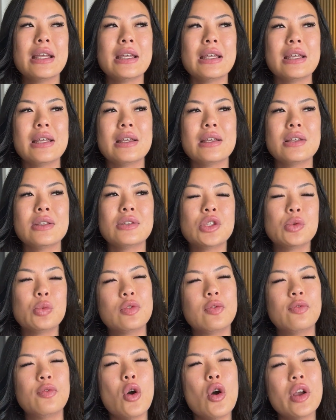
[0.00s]
is we
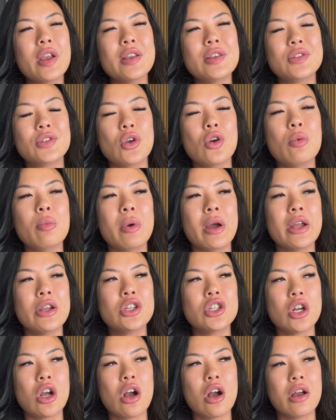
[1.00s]
focus so much
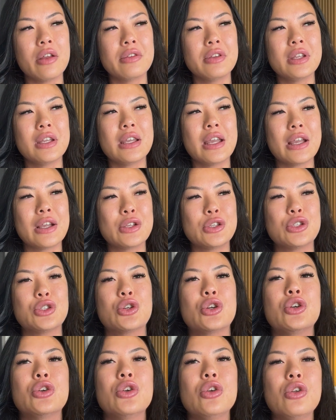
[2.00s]
on the
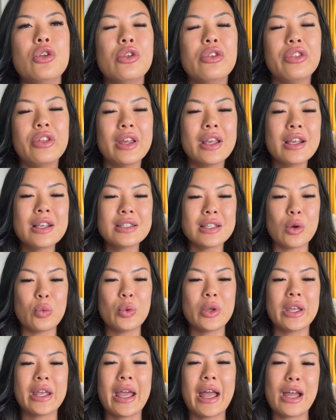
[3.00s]
external things that we
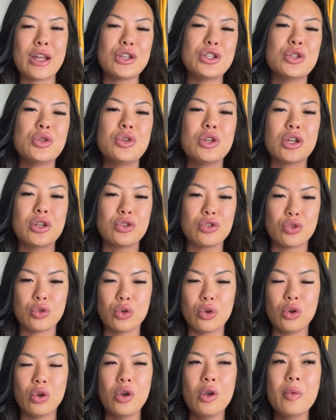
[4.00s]
can do to
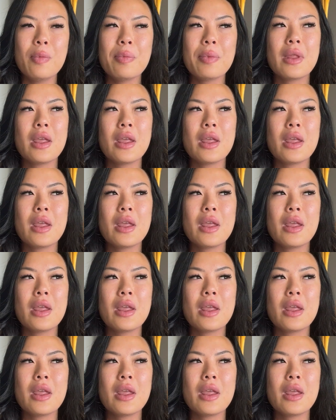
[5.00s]
control,